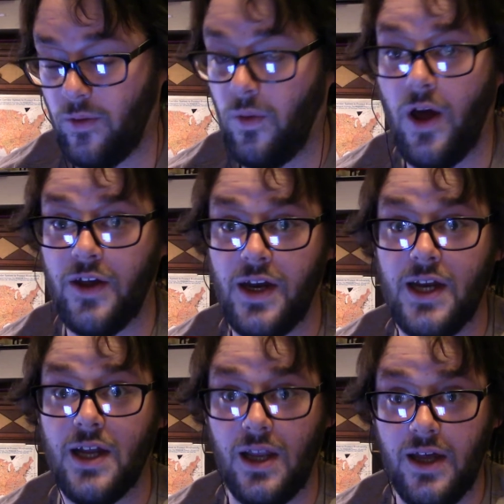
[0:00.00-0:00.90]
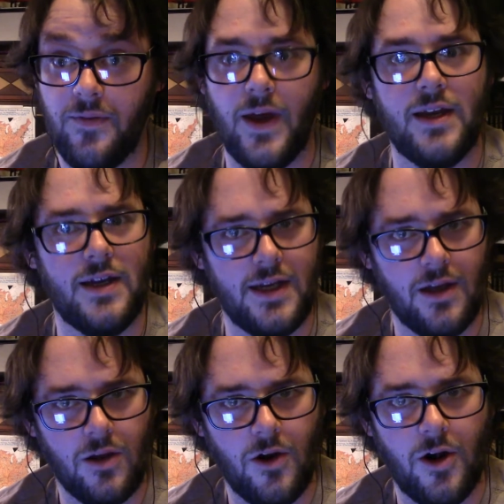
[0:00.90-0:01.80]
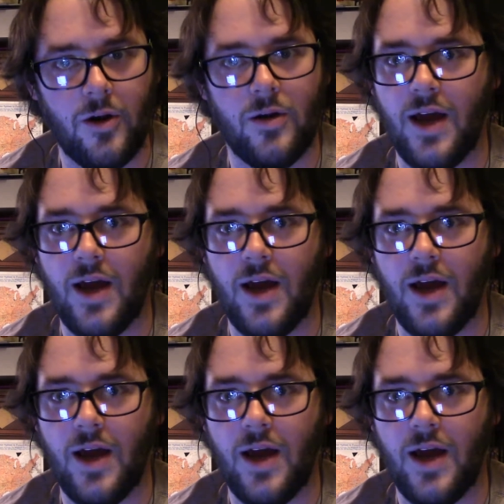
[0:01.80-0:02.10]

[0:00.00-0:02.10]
Well, you need to live and you need to learn.